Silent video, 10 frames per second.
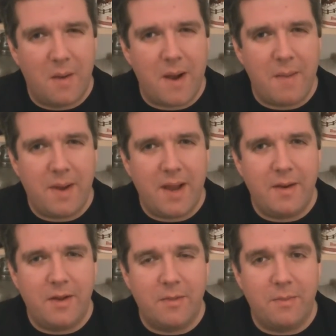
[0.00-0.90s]
might buy
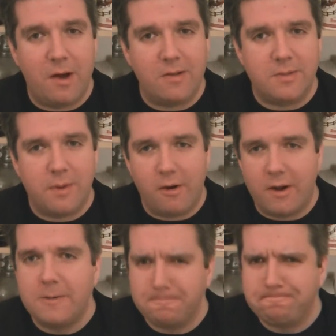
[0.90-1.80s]
another bottle
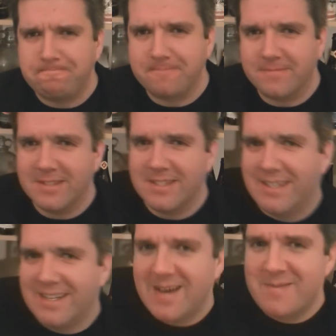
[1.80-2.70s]
tomorrow.
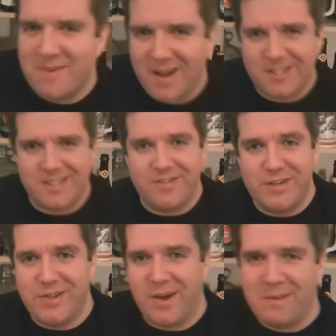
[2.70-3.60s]
Might just have to
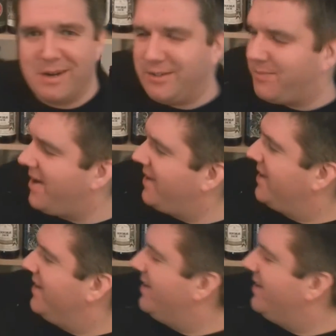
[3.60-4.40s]
do that on my lunch break.